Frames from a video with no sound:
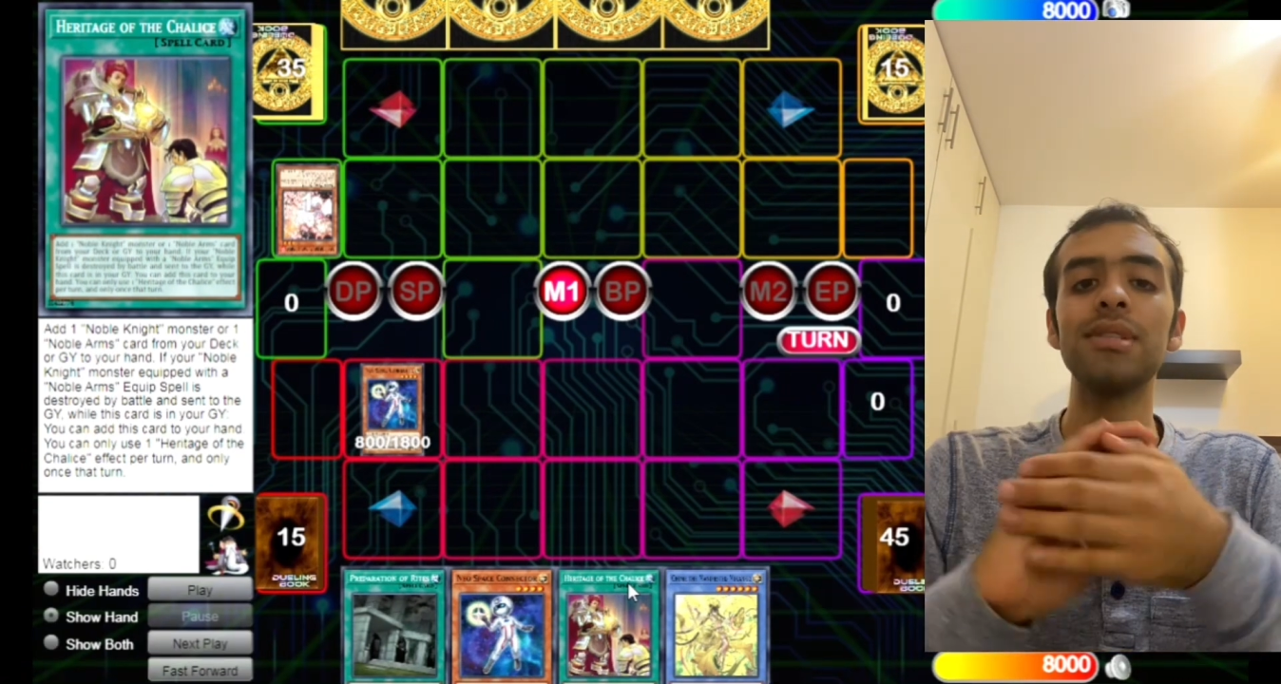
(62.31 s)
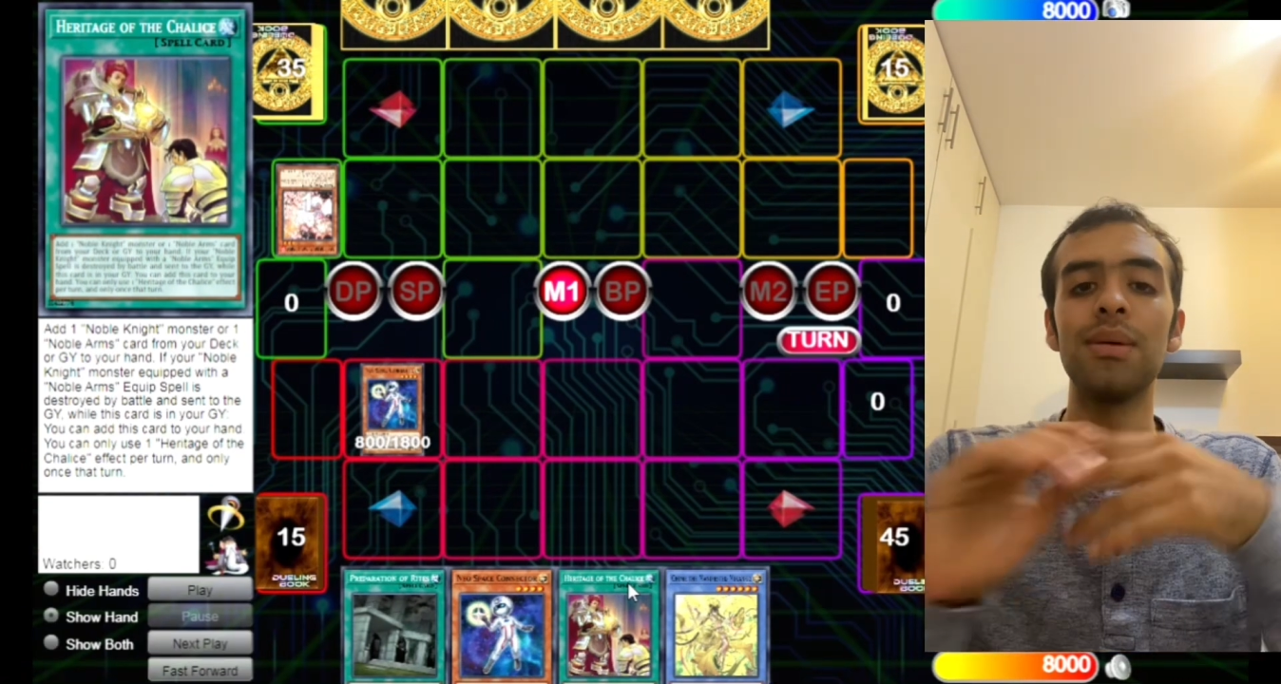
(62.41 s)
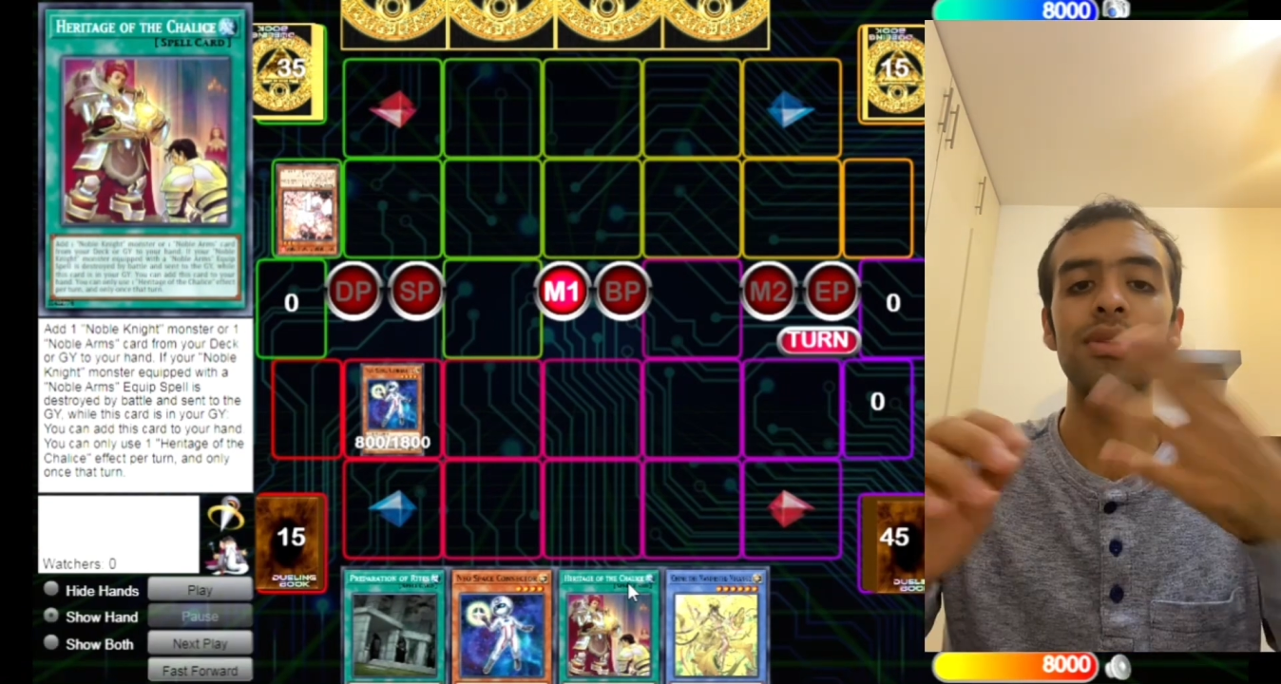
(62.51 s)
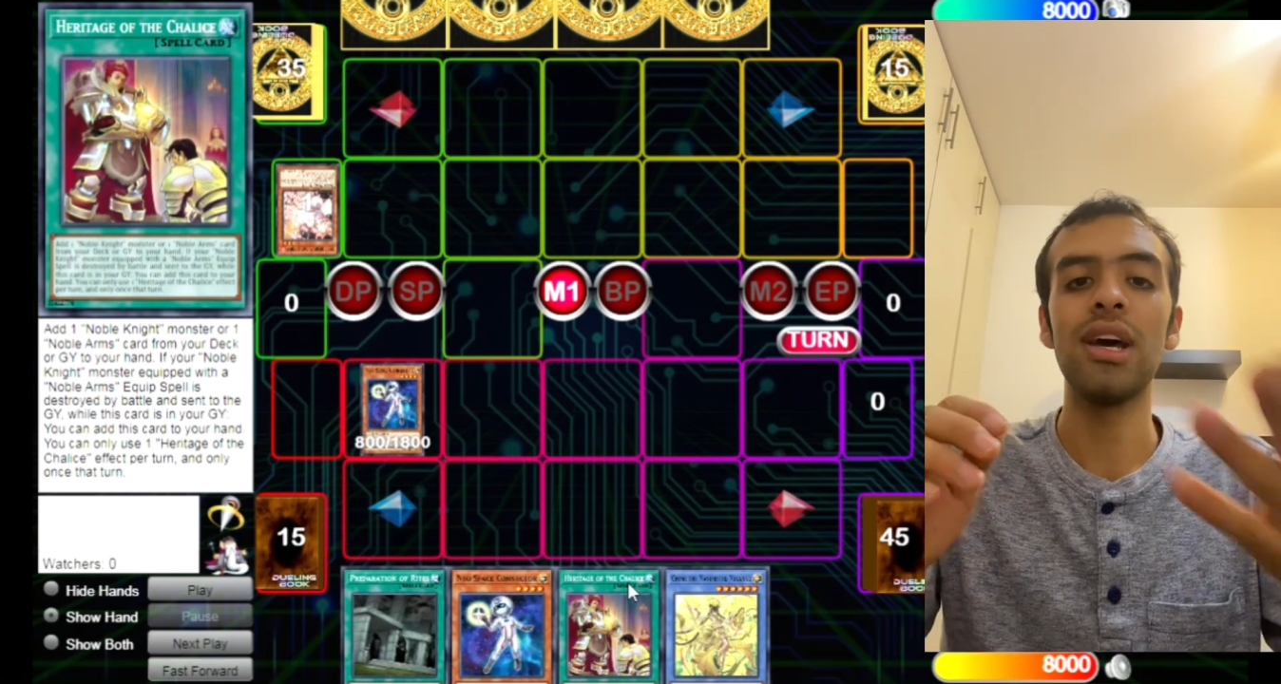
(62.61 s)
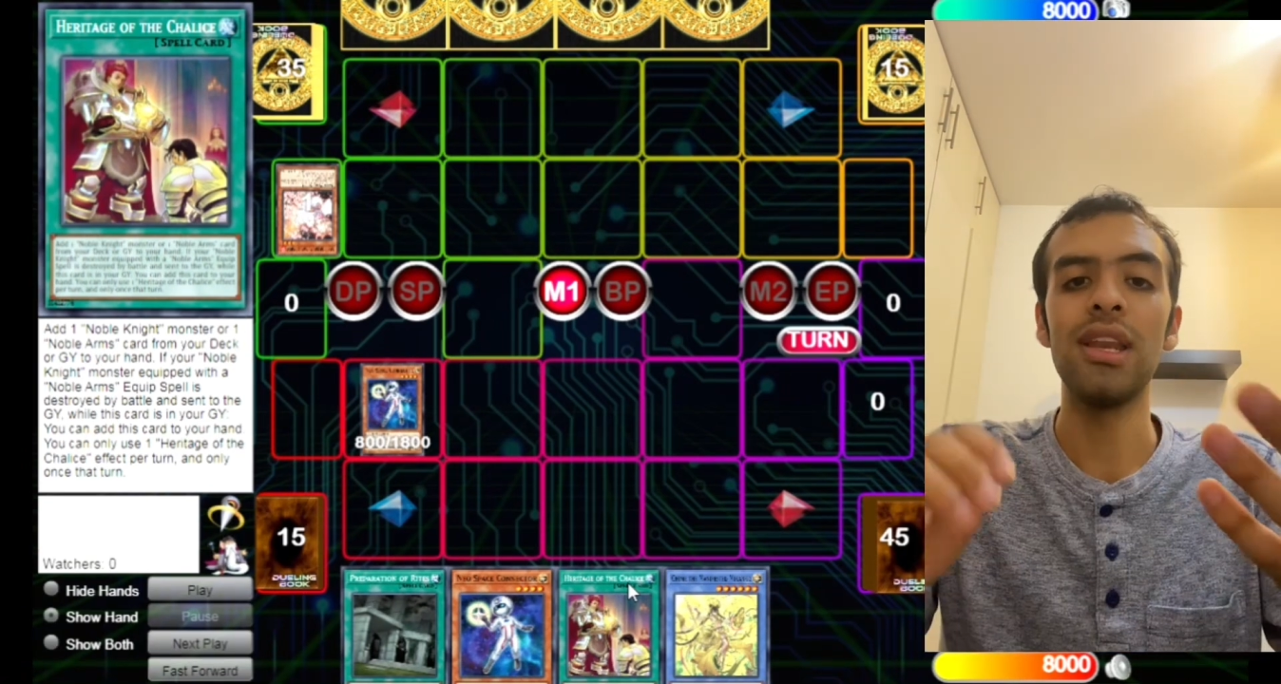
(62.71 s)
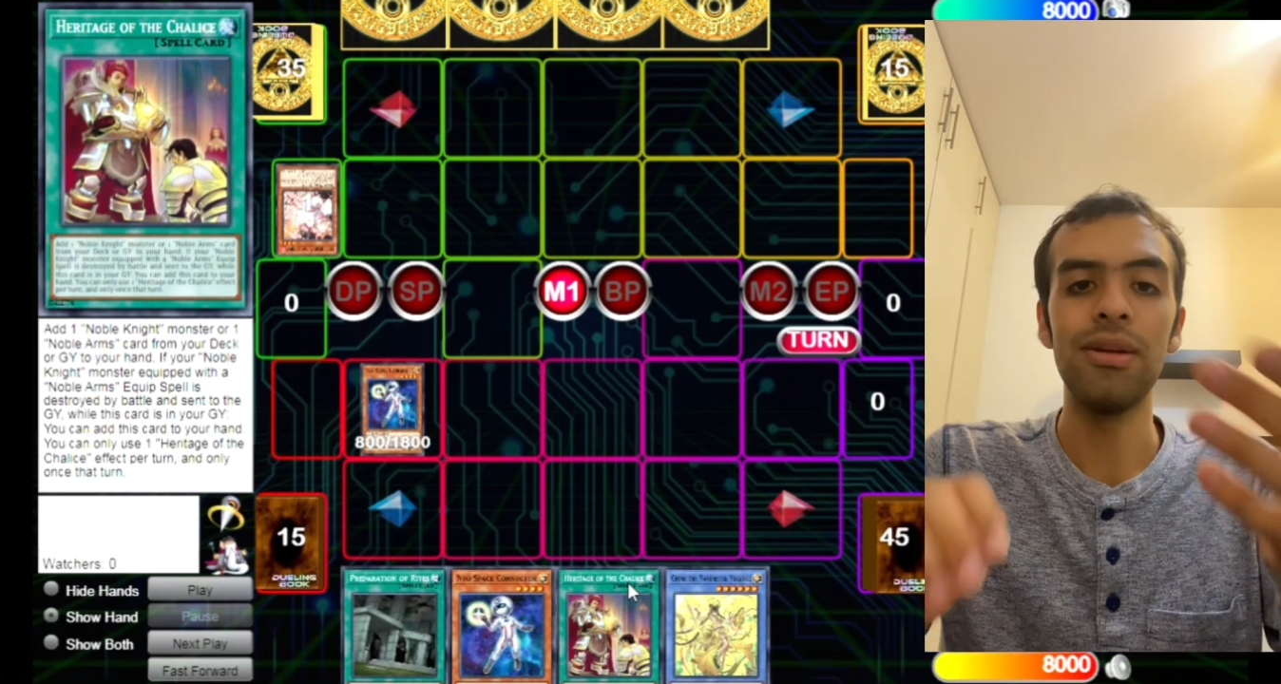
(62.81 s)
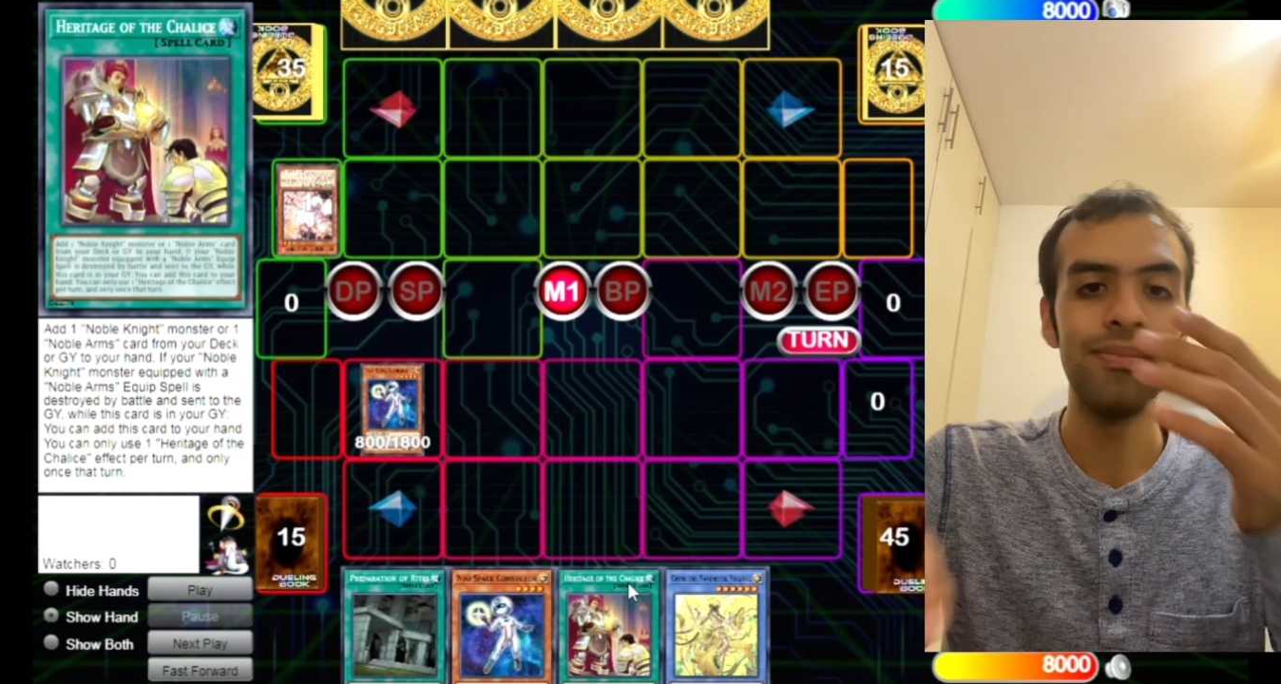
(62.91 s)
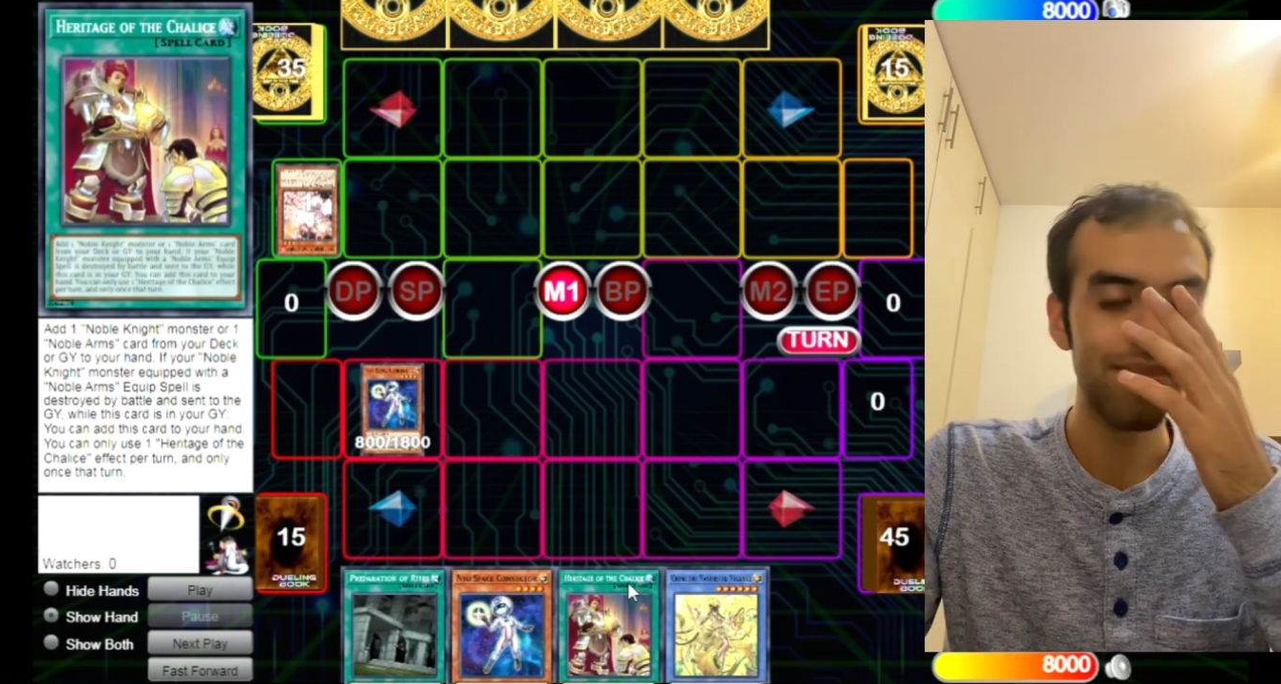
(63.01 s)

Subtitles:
summon Hare.